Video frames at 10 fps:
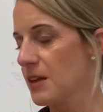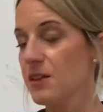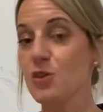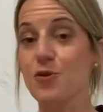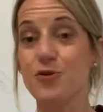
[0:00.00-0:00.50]

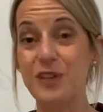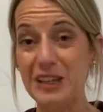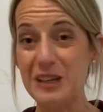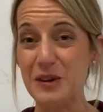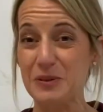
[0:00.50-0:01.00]
The
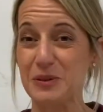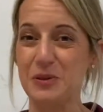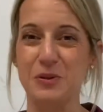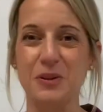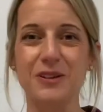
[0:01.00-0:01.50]
video
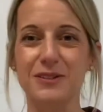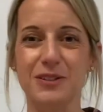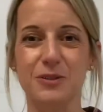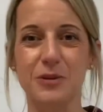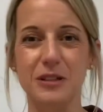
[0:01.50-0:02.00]
store,
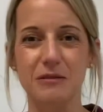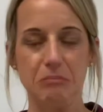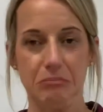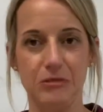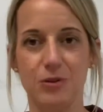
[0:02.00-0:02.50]
which we
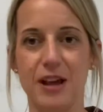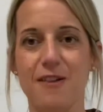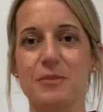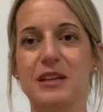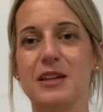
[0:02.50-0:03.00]
don't have
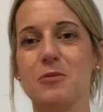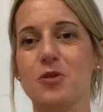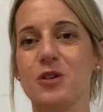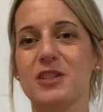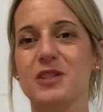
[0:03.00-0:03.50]
many anymore,
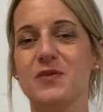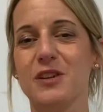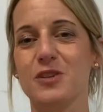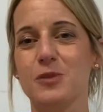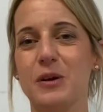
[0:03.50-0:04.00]
is
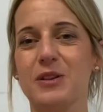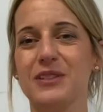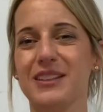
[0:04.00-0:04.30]
fingerspelled.